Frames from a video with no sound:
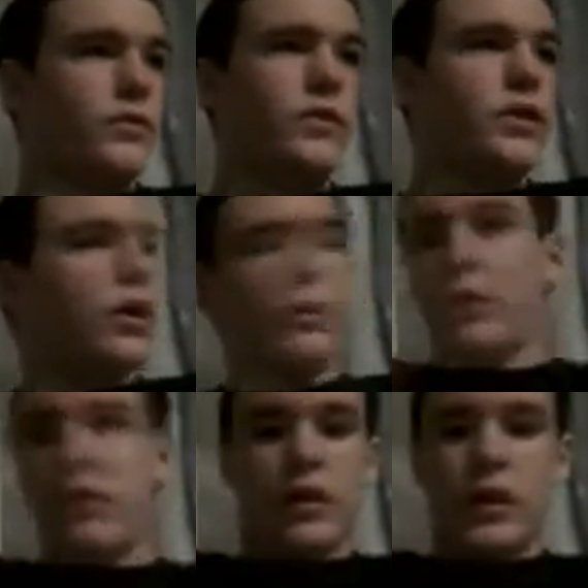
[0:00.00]
going
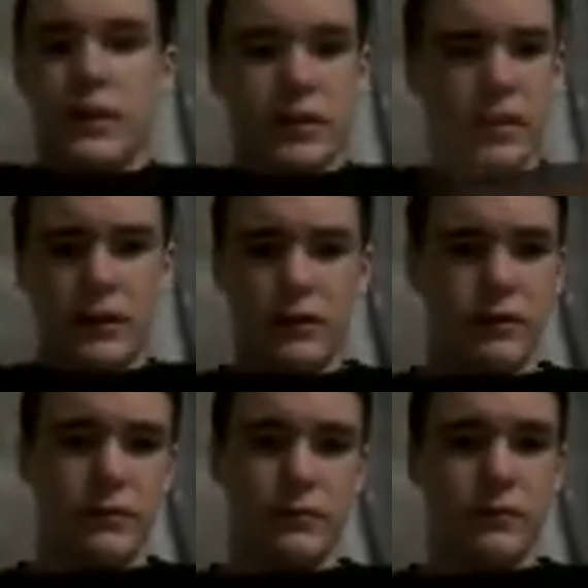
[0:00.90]
crazy
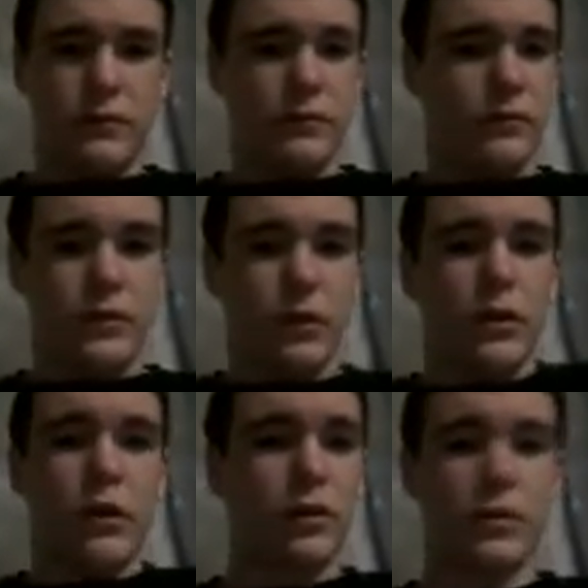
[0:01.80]
don't
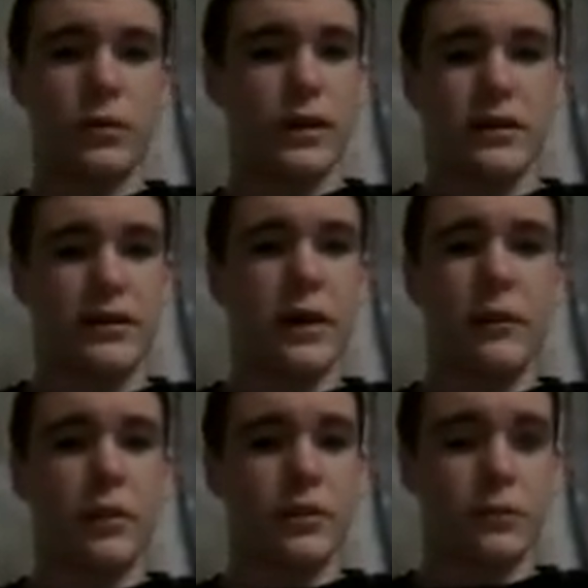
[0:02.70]
know which way is up
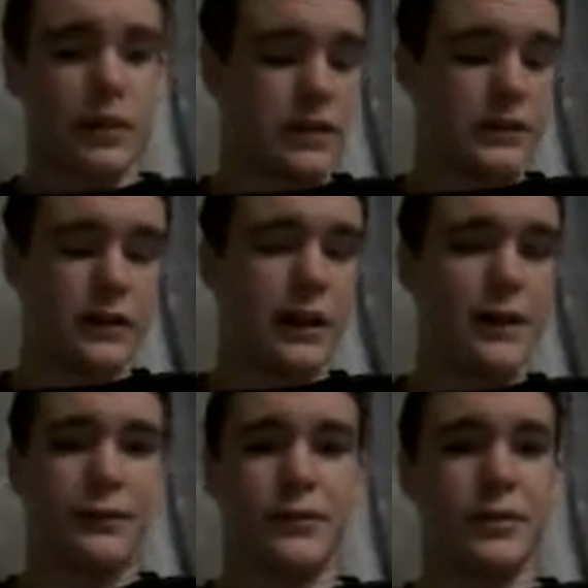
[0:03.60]
which way is
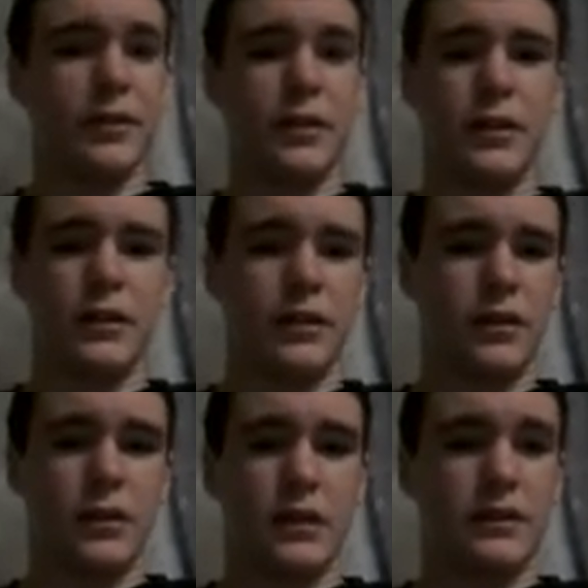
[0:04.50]
left
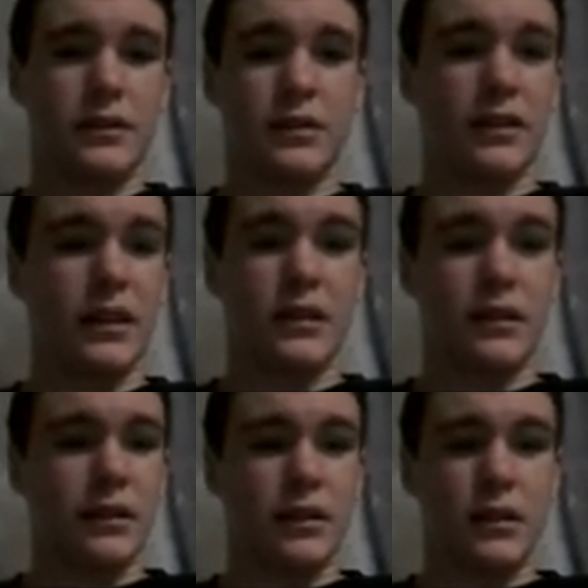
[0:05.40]
it's insane
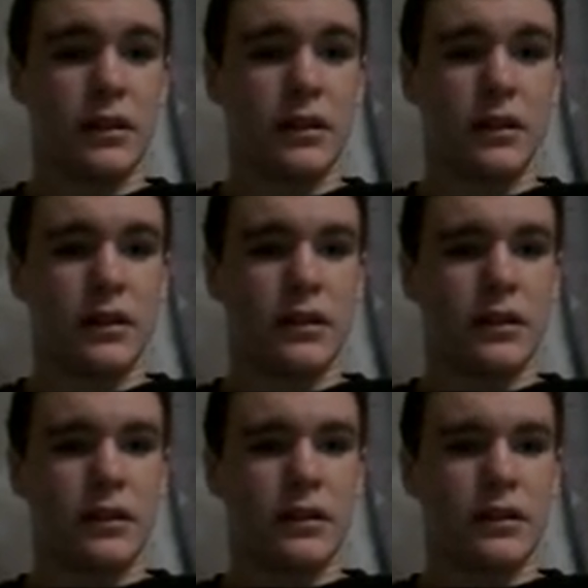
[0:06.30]

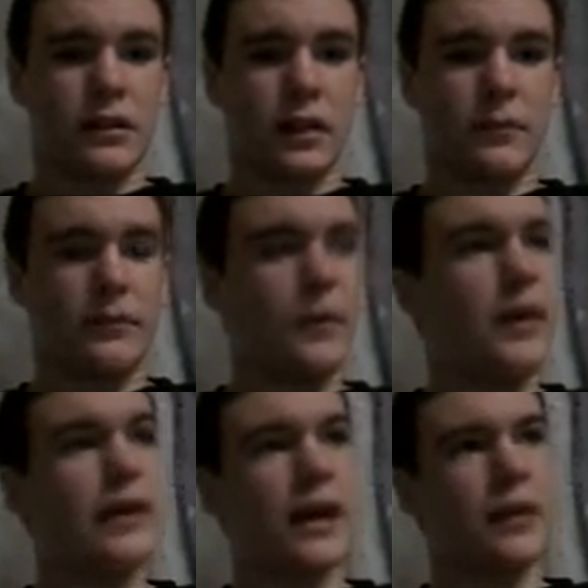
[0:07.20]
like my
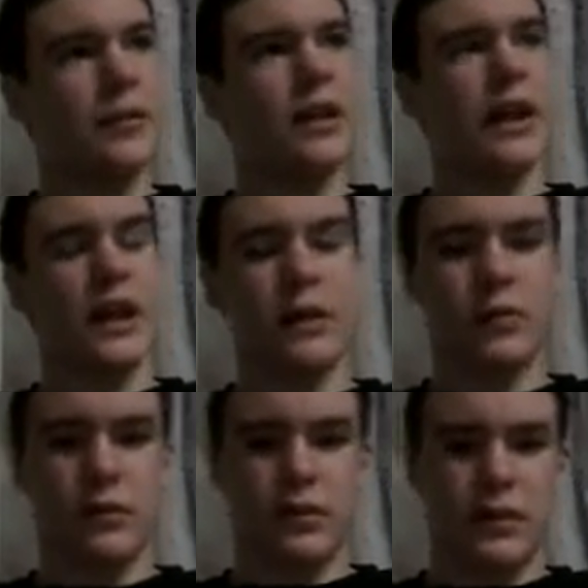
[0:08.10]
dad my dad he was
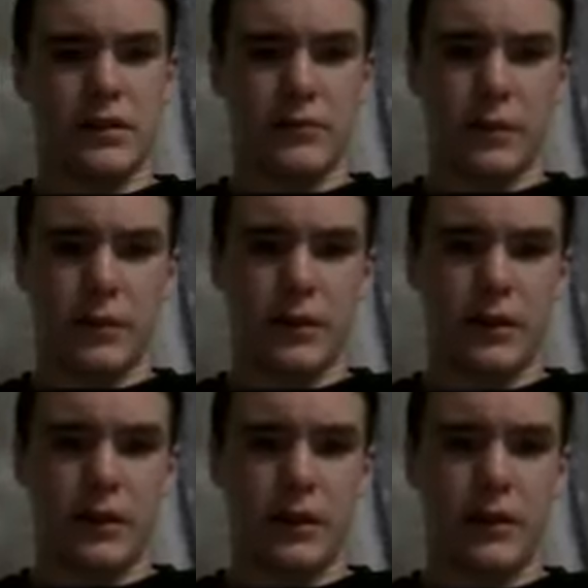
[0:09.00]
a crazy flipper
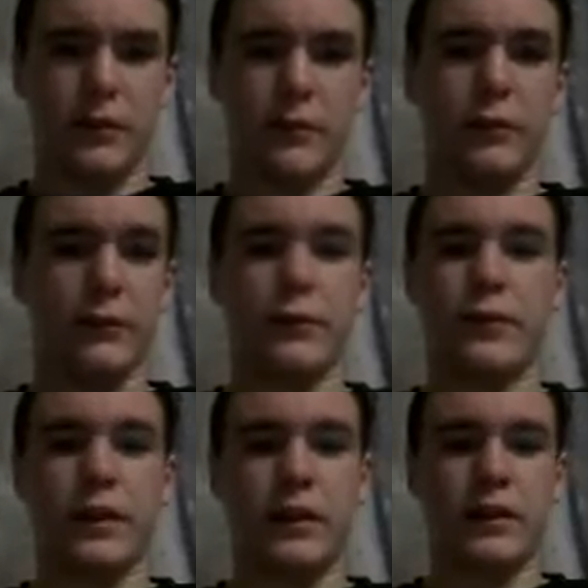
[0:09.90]
he flipped for
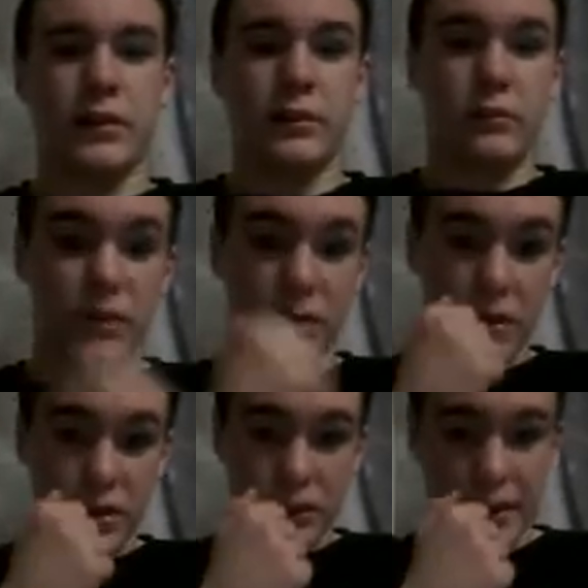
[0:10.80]
15 years he was a
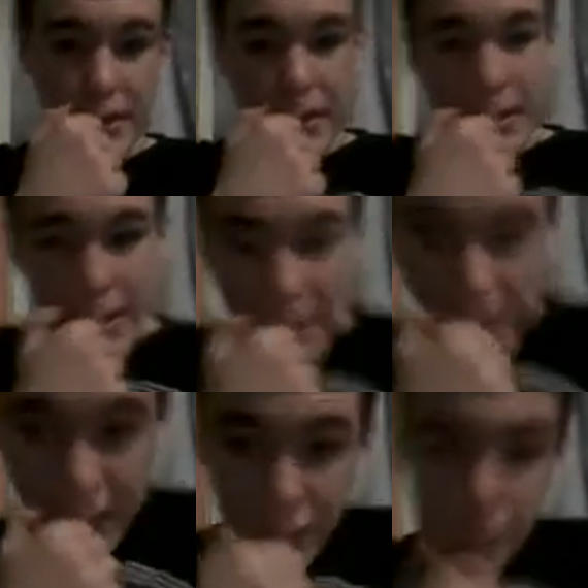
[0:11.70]
gymnast
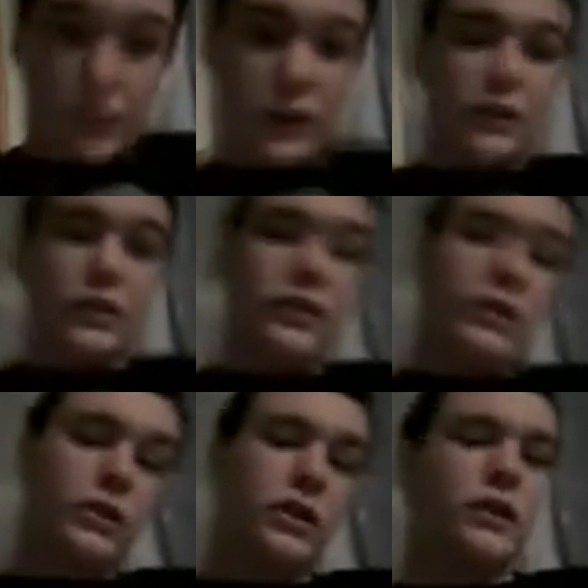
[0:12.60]
he was really good
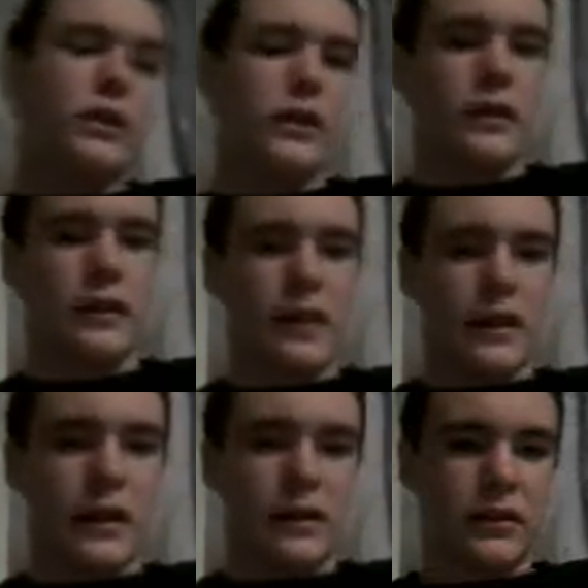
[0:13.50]
too
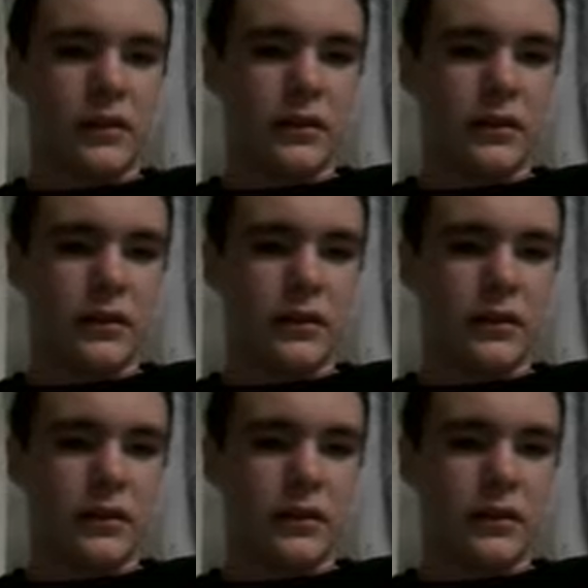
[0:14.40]
and